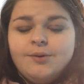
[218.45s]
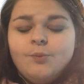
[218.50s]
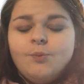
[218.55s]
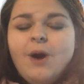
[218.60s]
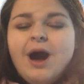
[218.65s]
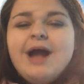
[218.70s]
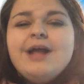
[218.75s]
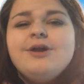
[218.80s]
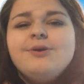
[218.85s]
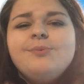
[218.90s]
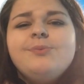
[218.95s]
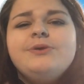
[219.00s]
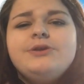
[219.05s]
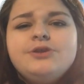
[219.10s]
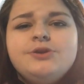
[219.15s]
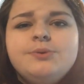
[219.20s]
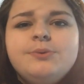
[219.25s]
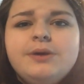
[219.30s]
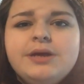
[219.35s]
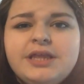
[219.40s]
Why are we
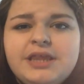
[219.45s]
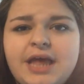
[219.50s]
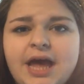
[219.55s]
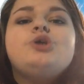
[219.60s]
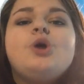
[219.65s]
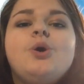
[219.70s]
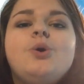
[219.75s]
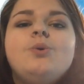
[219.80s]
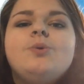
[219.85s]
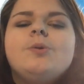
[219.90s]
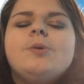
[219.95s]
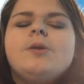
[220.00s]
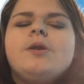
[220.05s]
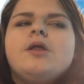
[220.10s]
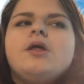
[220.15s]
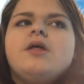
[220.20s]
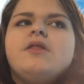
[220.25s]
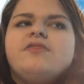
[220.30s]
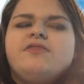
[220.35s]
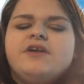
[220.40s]
doing that? Don't
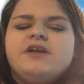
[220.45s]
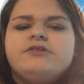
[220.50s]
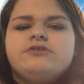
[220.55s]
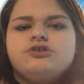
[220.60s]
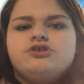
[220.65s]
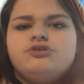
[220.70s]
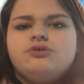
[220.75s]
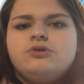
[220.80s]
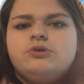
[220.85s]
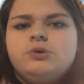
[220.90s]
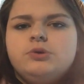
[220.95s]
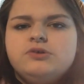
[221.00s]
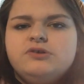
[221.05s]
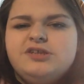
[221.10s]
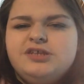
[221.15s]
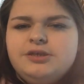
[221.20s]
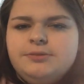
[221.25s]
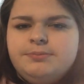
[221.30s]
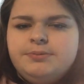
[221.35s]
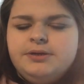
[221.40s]
think that your goals
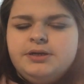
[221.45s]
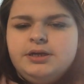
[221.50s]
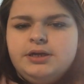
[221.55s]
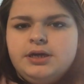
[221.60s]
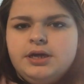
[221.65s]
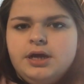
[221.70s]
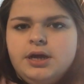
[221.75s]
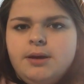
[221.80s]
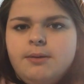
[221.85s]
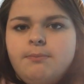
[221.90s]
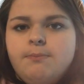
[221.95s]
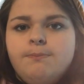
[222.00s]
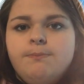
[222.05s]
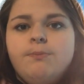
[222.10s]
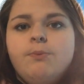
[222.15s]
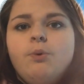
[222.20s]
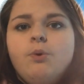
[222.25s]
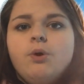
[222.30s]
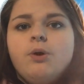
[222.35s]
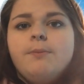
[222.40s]
need to be
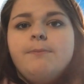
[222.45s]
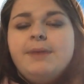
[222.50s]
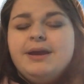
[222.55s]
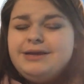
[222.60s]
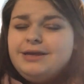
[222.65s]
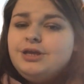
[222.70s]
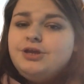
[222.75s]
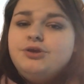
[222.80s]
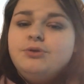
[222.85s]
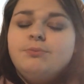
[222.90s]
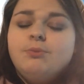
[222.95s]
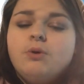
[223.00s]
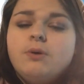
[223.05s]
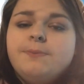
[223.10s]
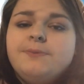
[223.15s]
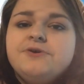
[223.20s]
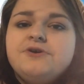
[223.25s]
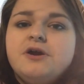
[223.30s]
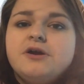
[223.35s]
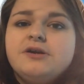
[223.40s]
more, making you more
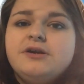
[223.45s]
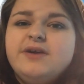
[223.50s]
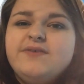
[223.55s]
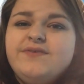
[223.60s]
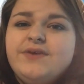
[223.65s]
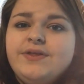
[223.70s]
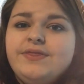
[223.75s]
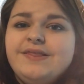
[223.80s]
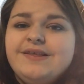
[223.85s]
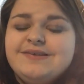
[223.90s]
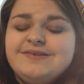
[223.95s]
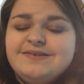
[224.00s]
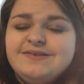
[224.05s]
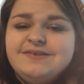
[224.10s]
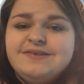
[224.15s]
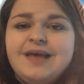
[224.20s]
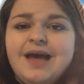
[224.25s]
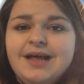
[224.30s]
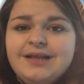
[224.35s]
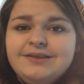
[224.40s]
productive in the
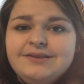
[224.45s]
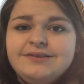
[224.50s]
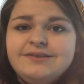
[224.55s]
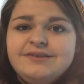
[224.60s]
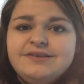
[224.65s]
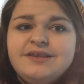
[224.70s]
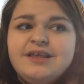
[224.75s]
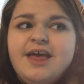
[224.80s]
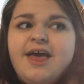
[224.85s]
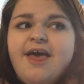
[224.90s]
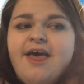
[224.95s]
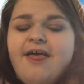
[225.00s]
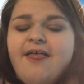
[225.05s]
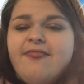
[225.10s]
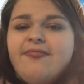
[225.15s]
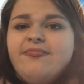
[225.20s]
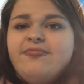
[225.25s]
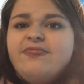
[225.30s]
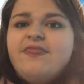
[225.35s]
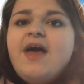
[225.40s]
sense
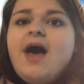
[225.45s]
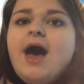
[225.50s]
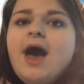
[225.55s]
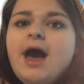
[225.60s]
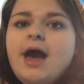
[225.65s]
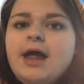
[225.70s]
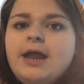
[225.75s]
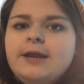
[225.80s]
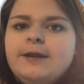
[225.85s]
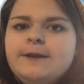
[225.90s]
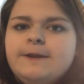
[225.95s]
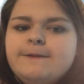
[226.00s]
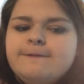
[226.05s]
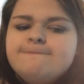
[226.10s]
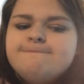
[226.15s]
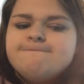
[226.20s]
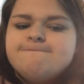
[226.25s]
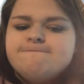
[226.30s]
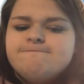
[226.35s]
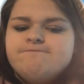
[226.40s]
that
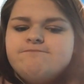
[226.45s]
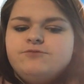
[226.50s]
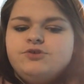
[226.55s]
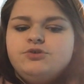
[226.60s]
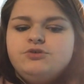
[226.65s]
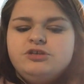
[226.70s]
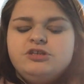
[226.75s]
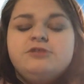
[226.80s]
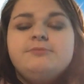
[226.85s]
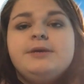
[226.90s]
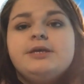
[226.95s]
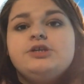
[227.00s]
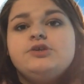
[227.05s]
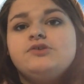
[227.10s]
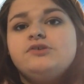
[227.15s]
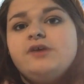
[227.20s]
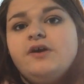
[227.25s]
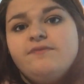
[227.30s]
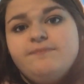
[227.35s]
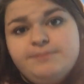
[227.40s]
you need to make
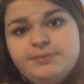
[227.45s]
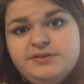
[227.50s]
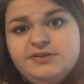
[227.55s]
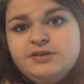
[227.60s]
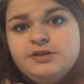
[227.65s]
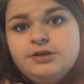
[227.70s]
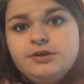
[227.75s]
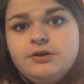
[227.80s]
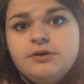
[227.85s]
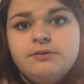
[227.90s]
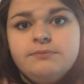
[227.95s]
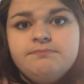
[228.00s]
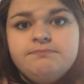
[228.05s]
yourself busier.